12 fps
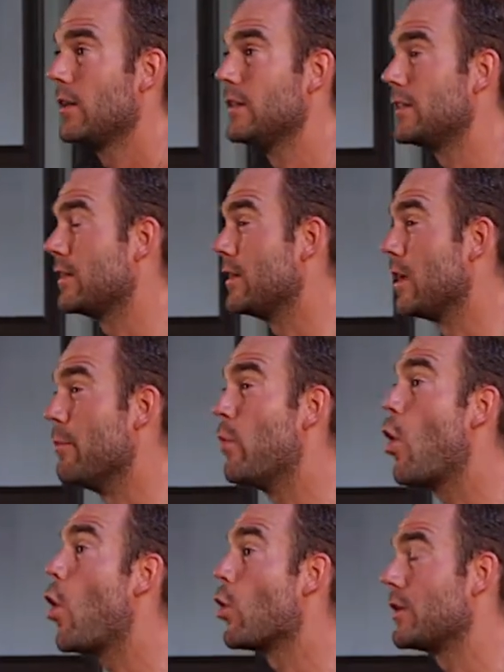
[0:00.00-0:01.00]
just the
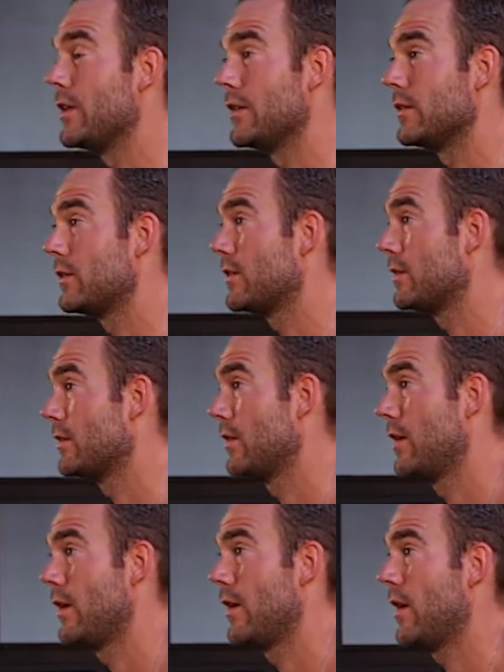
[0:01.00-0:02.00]
importance
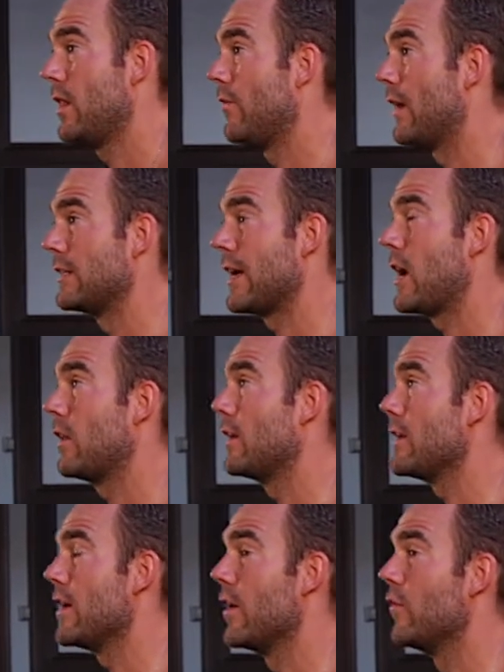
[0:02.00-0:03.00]
and the
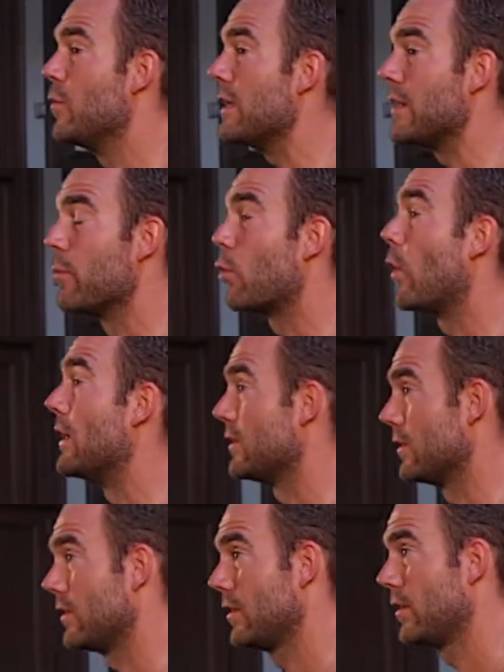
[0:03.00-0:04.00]
vitality of being
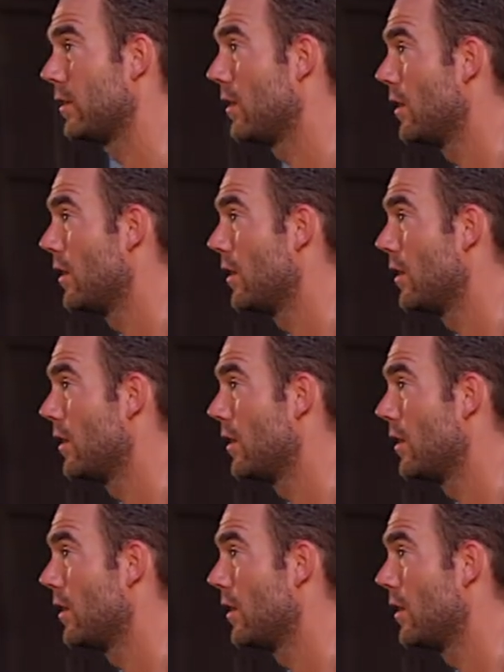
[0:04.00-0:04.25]
present.